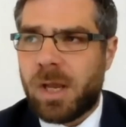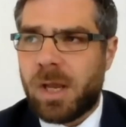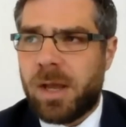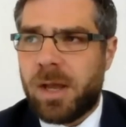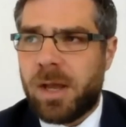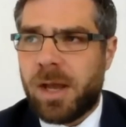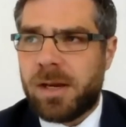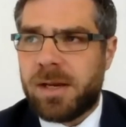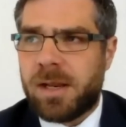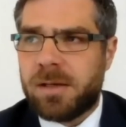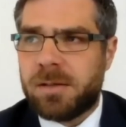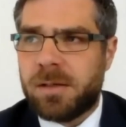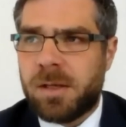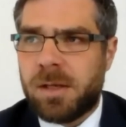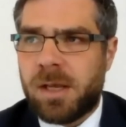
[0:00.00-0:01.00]
Uh, and
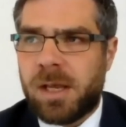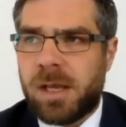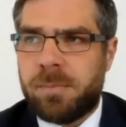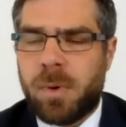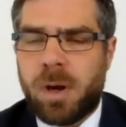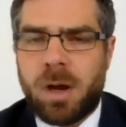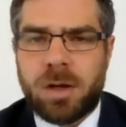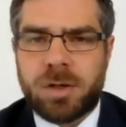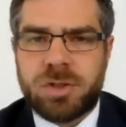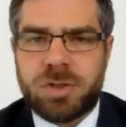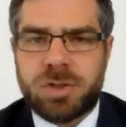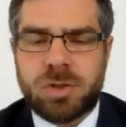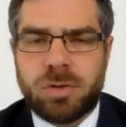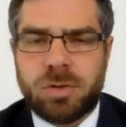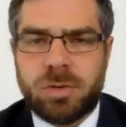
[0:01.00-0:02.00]
then in March, you
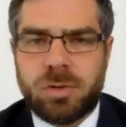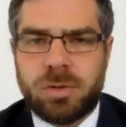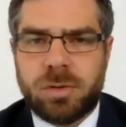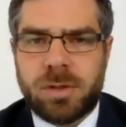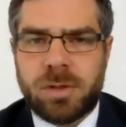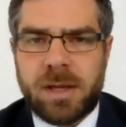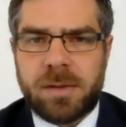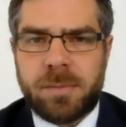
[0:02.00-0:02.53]
saw